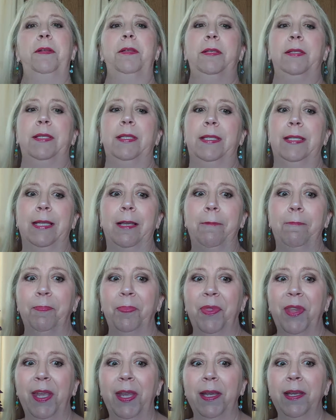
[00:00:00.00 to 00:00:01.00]
some
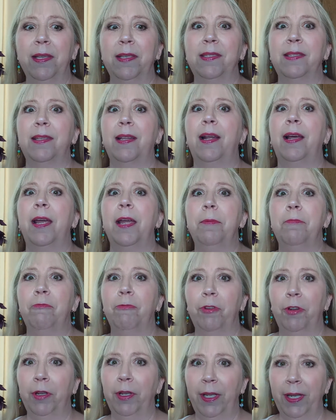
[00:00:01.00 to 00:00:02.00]
things that I'm
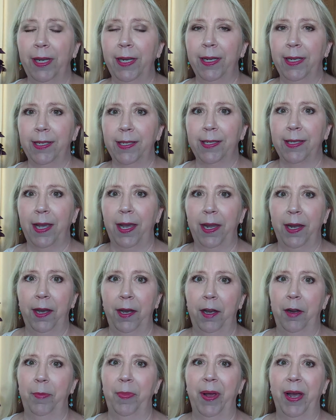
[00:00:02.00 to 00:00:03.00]
really excited
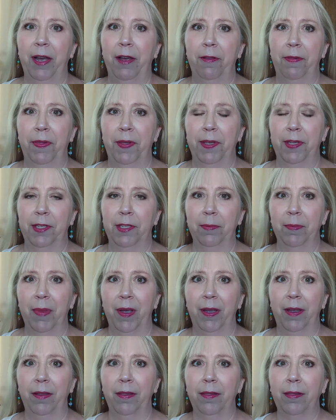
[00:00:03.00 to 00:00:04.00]
about this
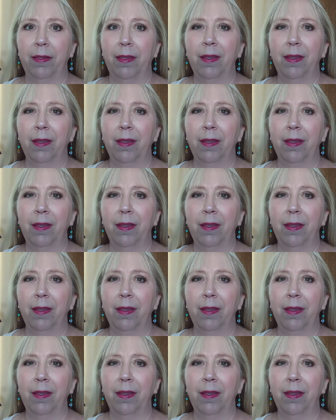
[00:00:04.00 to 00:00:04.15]
month,